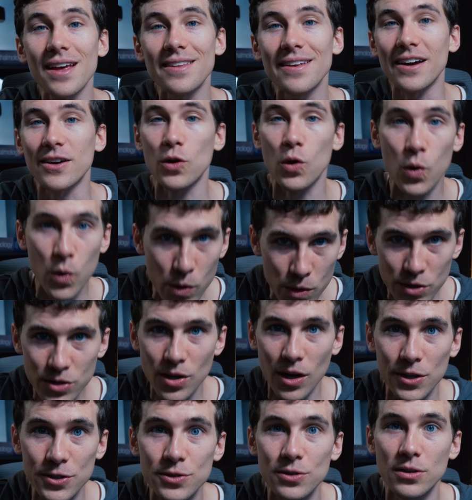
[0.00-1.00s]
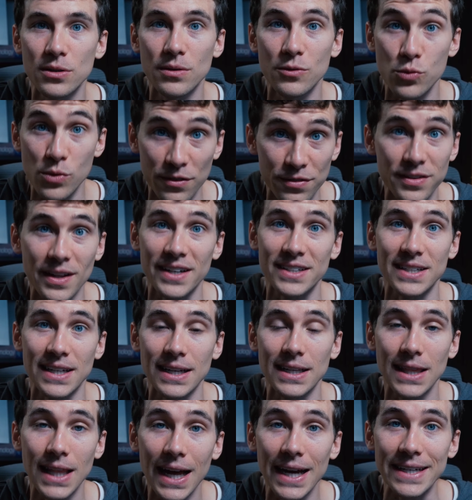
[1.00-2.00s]
that horizontal
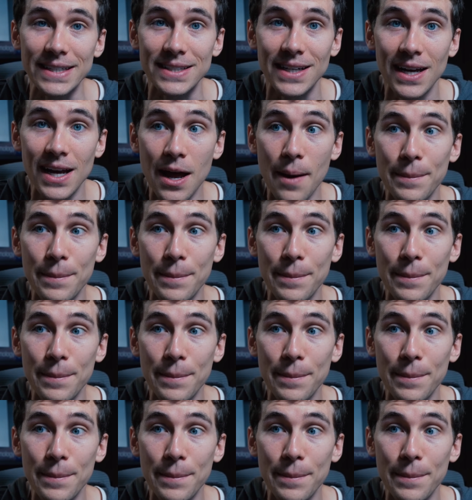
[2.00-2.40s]
reflecting light.